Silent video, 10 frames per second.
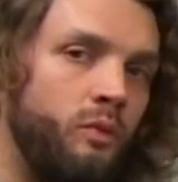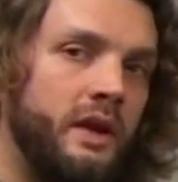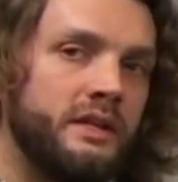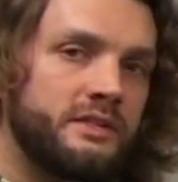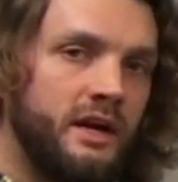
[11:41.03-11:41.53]

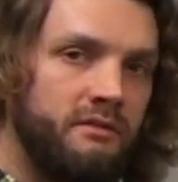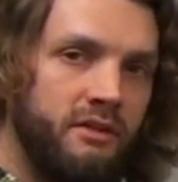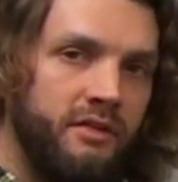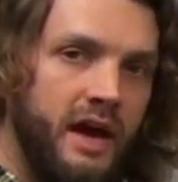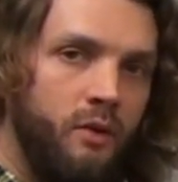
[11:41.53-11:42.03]
We
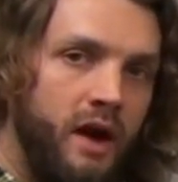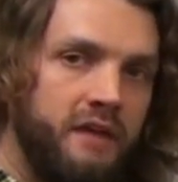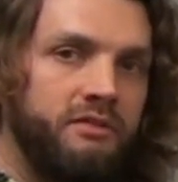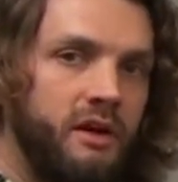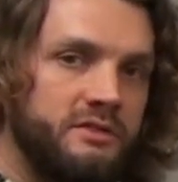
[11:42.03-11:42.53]
discovered that
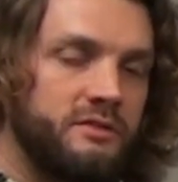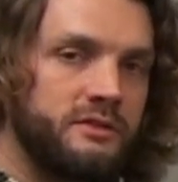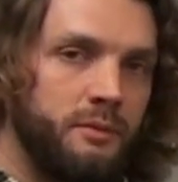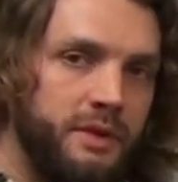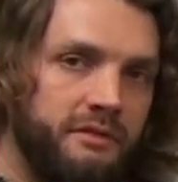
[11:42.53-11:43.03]
white
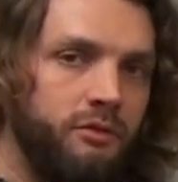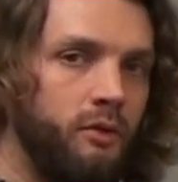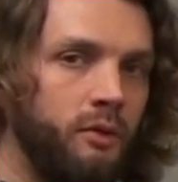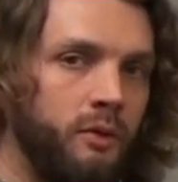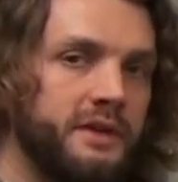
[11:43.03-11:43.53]
phosphorus, or
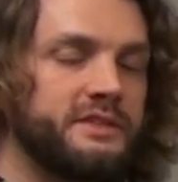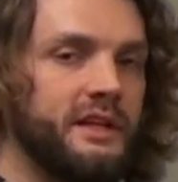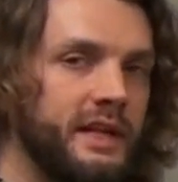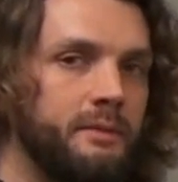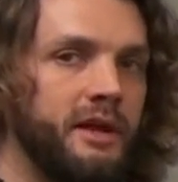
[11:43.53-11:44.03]
P4, was
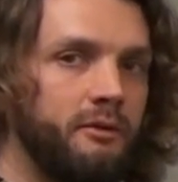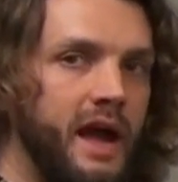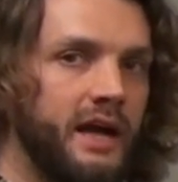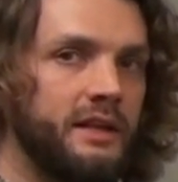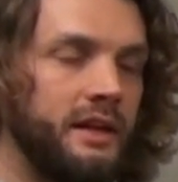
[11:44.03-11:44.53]
the limiting
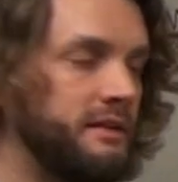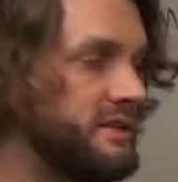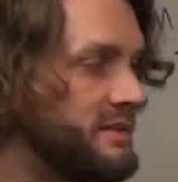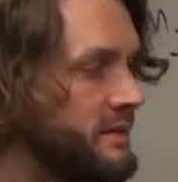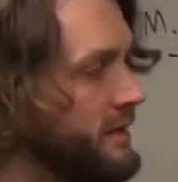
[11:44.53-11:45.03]
reactant in
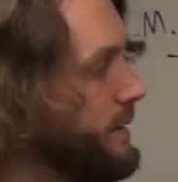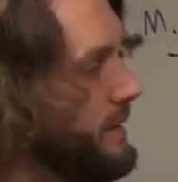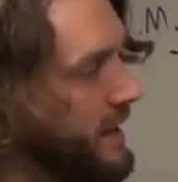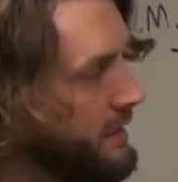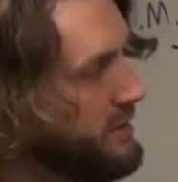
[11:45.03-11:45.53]
this
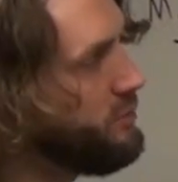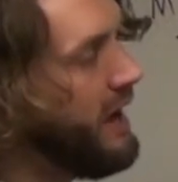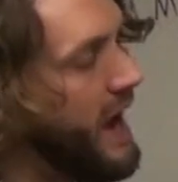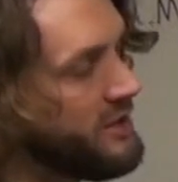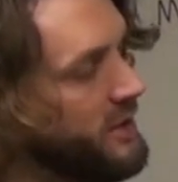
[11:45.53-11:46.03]

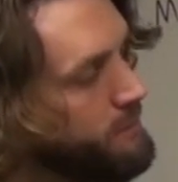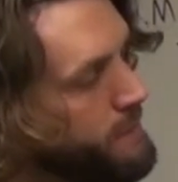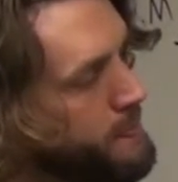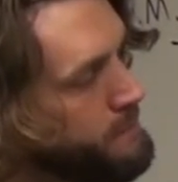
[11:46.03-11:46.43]
reaction.